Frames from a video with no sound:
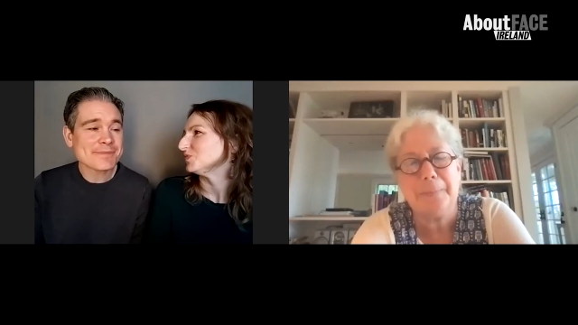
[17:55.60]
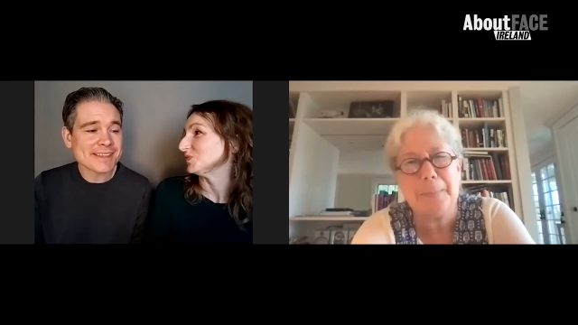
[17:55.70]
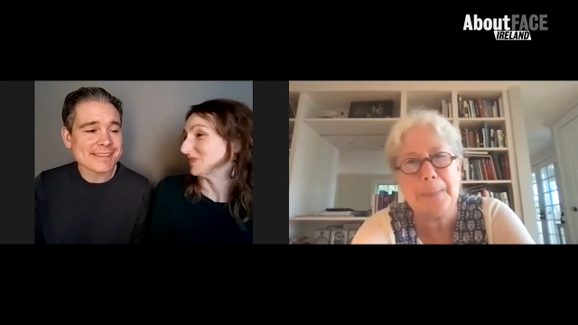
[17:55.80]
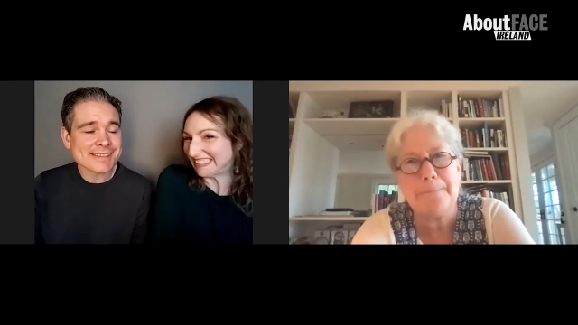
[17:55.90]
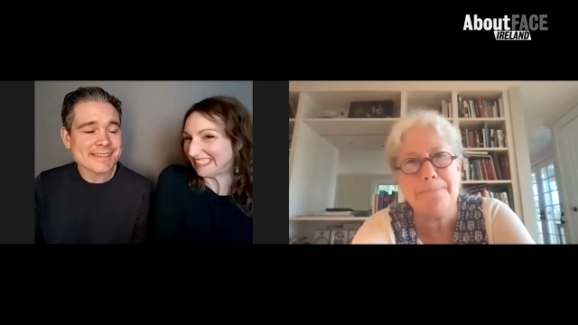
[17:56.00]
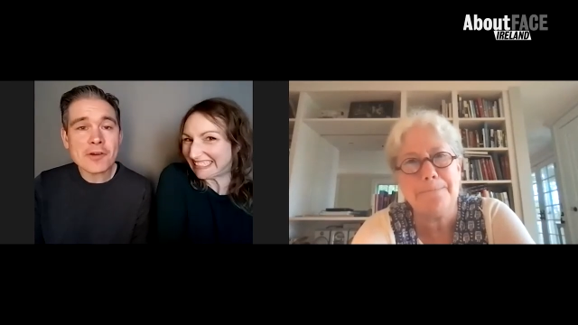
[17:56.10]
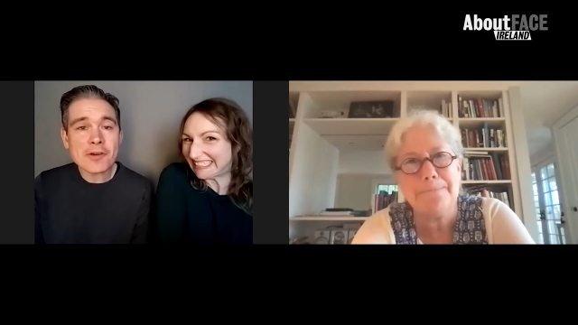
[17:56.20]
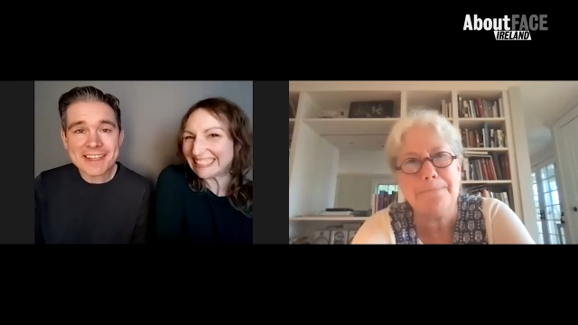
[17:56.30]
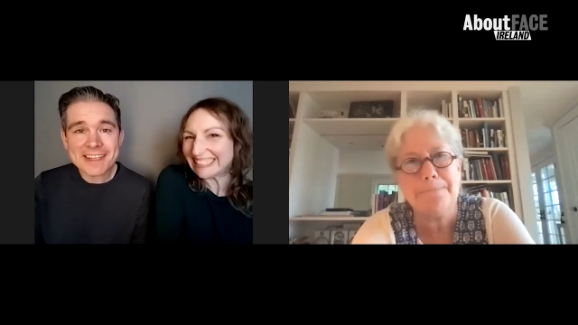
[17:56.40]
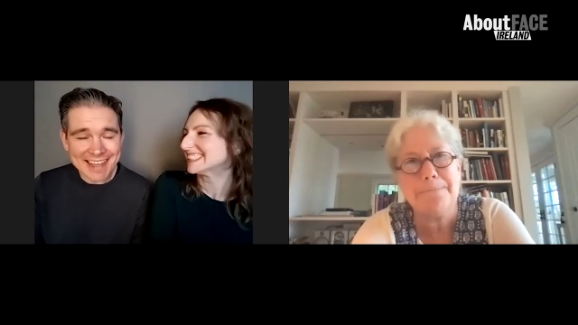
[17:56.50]
Speaker 1: been so
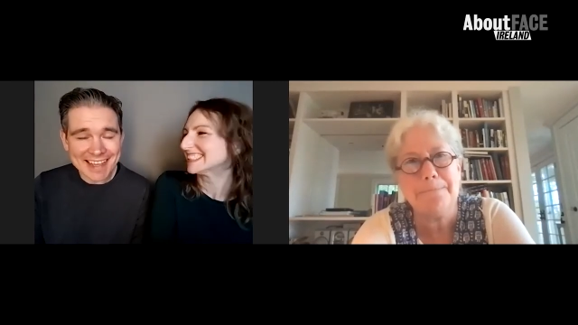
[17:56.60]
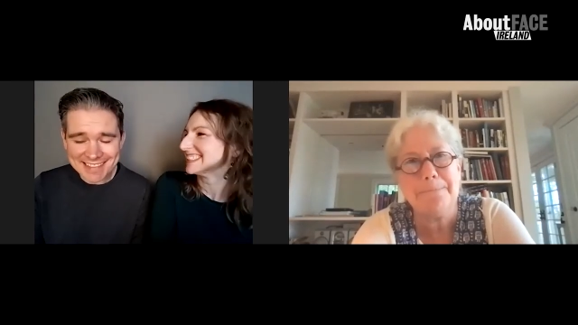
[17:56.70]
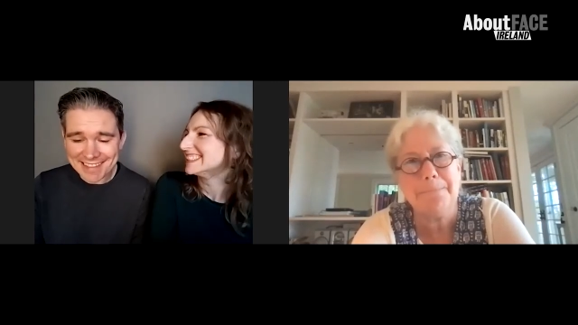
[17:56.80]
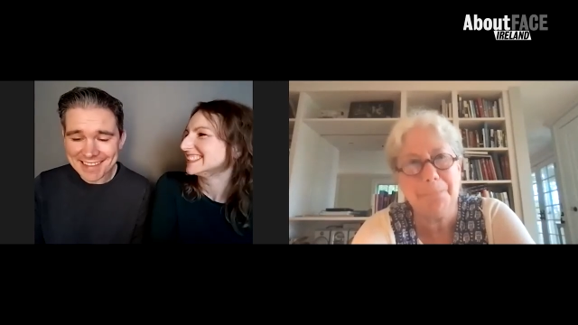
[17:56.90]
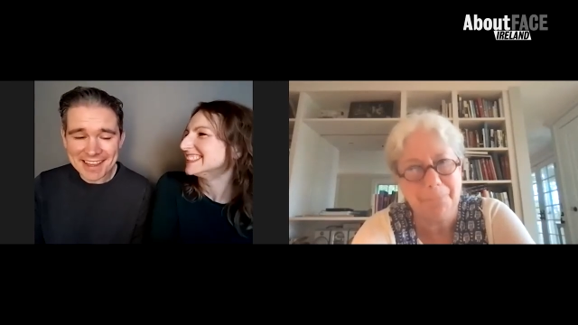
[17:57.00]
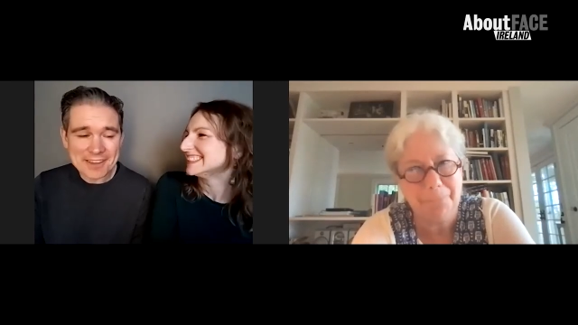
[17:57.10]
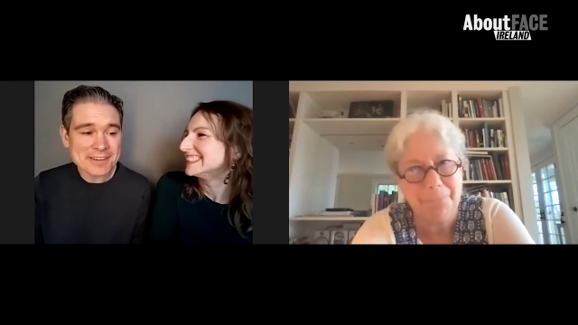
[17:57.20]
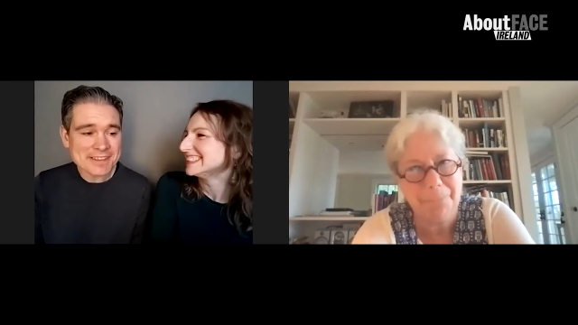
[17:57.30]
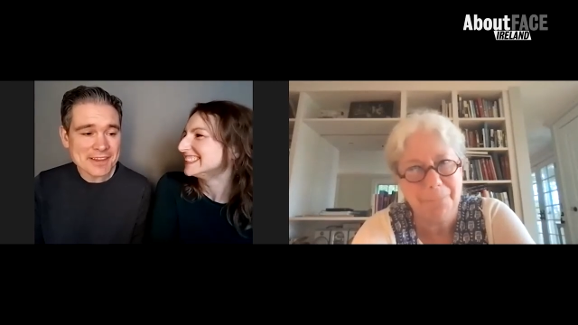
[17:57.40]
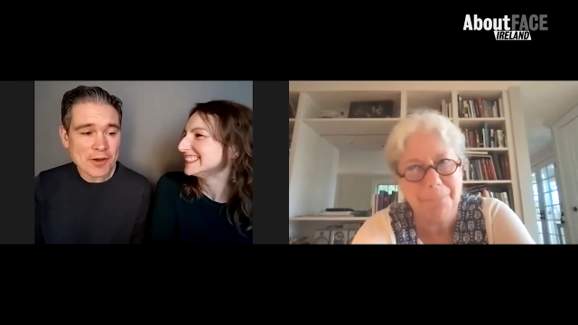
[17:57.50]
fantastic. Thank
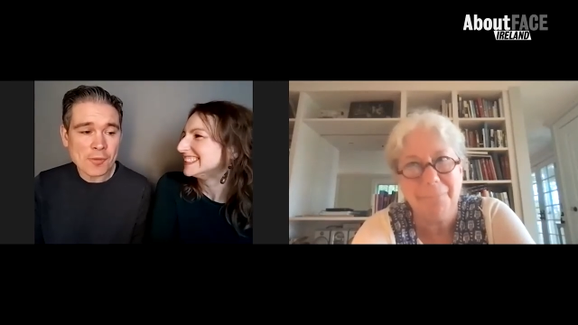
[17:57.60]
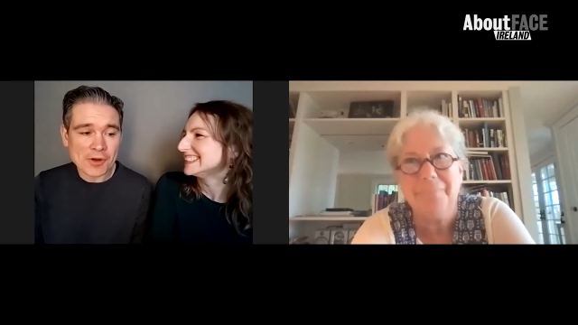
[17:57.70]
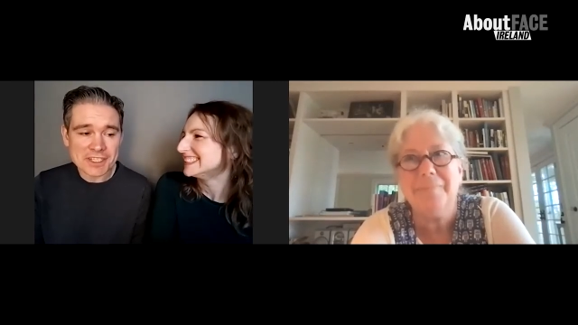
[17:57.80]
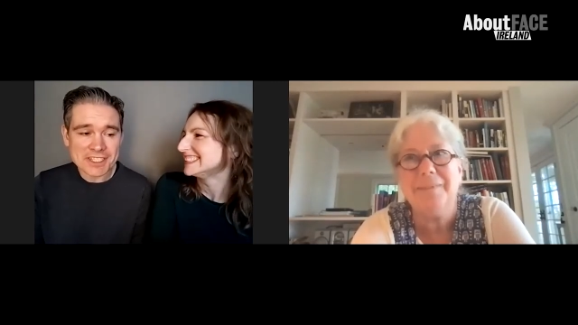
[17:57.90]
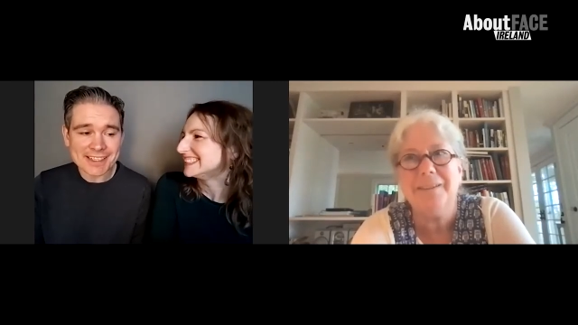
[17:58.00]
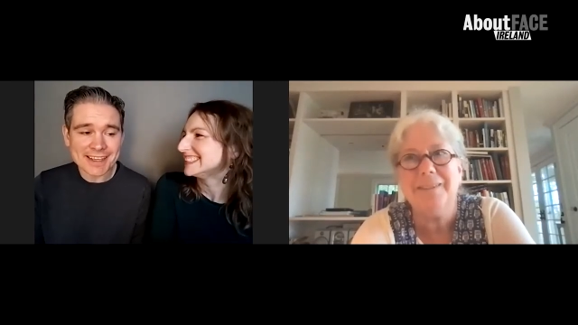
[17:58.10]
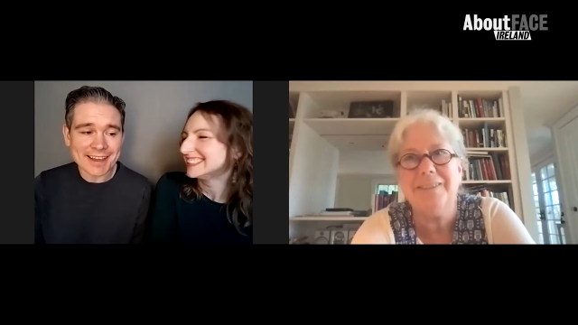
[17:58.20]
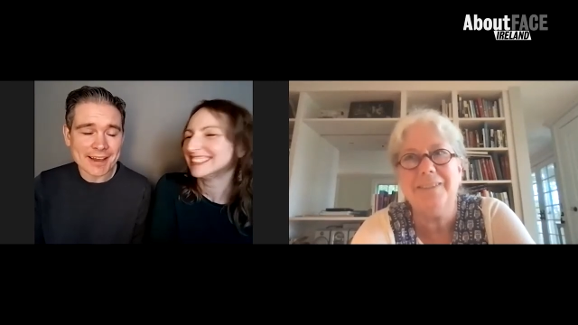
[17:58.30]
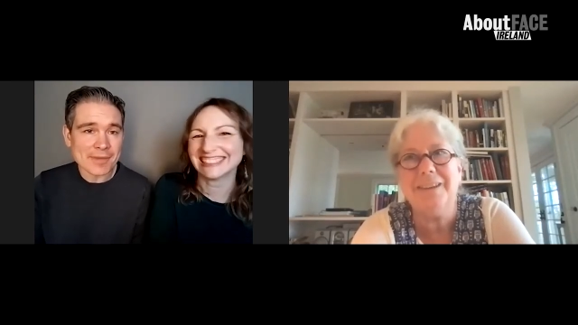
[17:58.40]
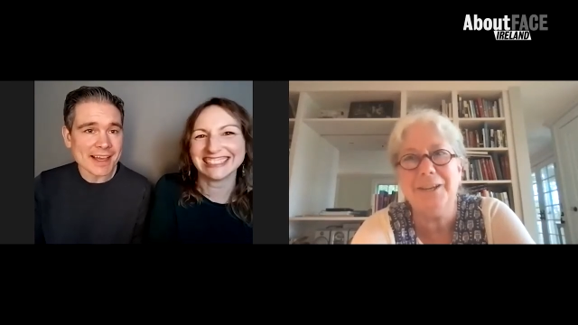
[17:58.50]
you so much.
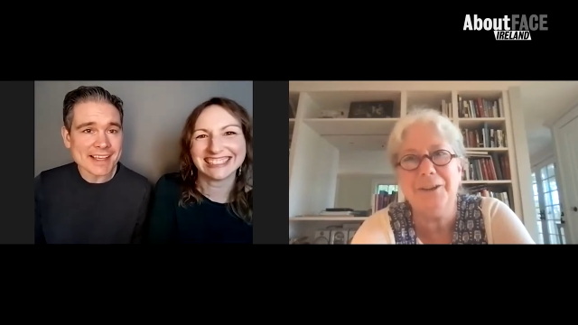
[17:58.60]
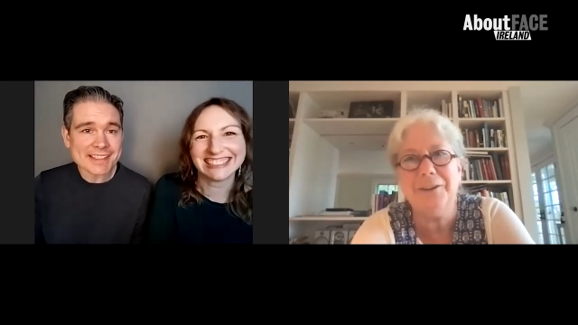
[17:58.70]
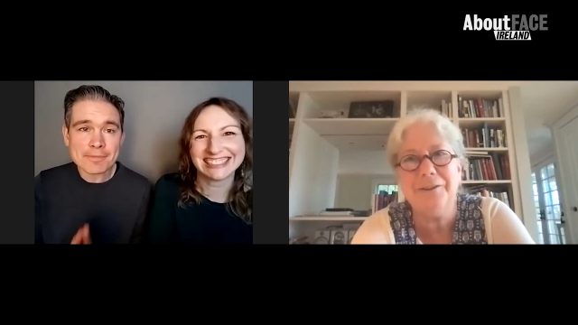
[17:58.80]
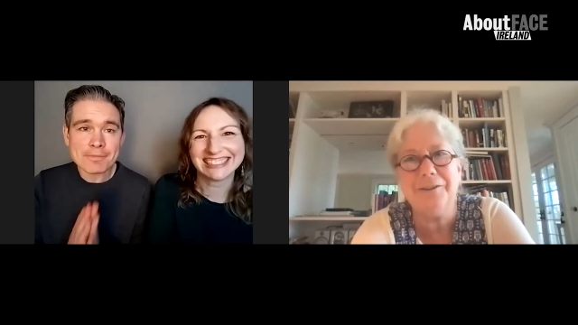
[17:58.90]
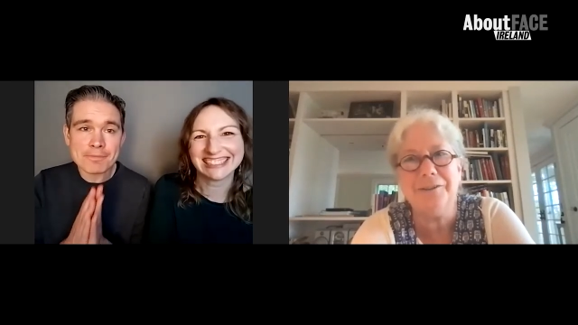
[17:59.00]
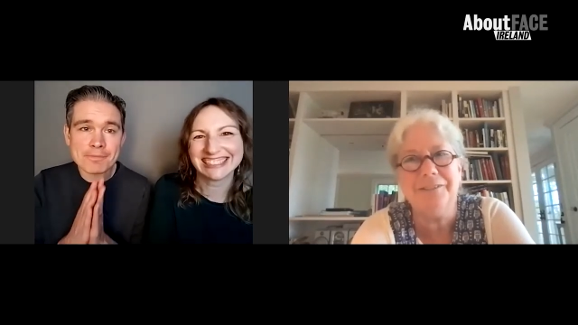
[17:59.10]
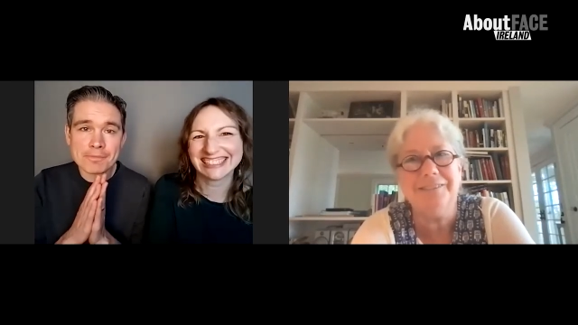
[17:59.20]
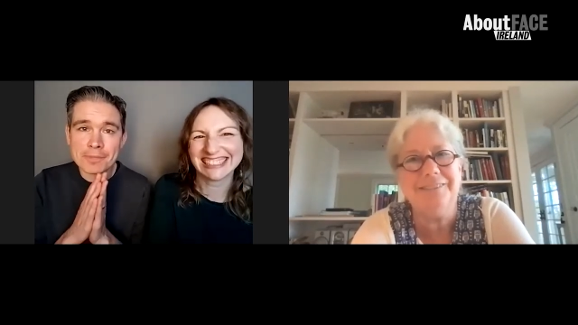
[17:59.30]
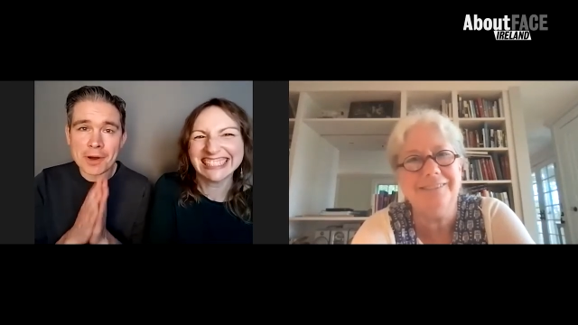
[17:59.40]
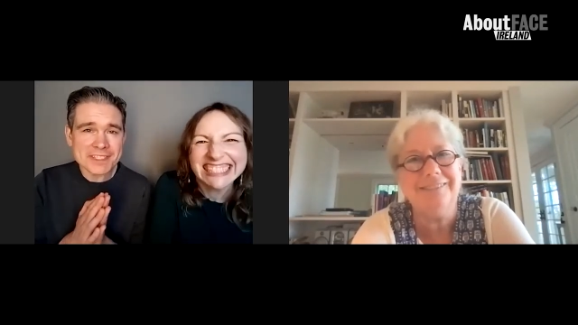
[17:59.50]
Um, Thank you.
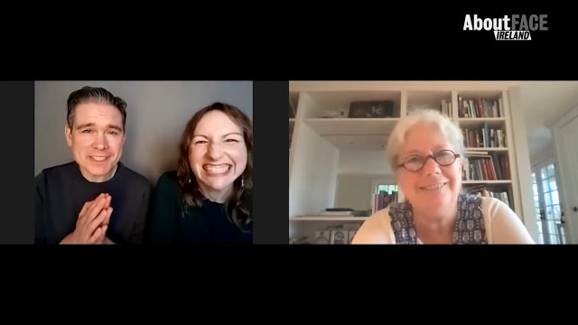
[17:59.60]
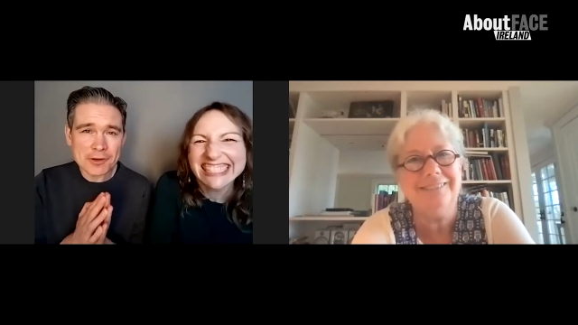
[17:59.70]
Bonus